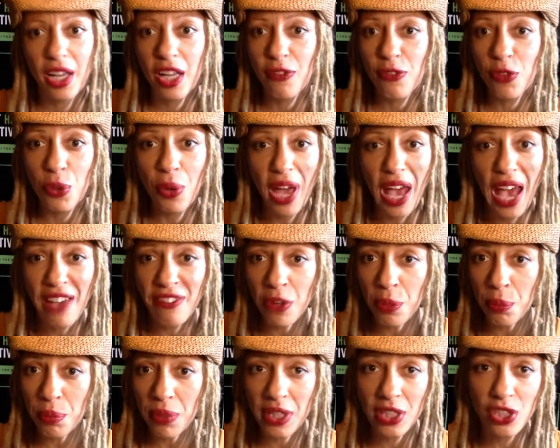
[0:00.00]
if you
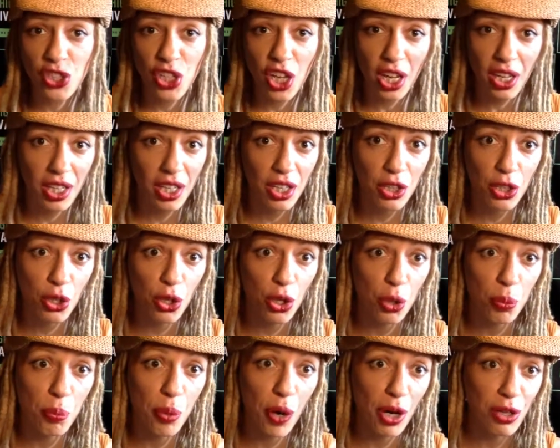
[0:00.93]
haven't been checking
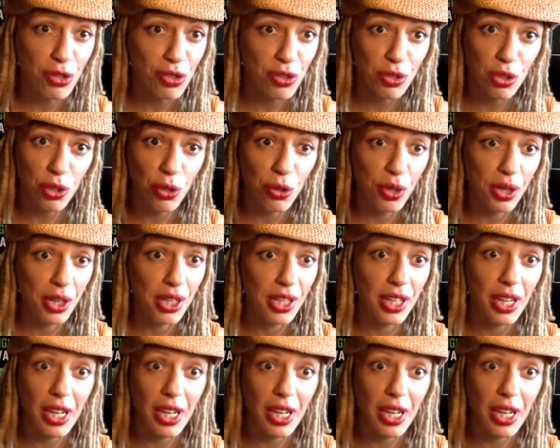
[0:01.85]
your personal credit,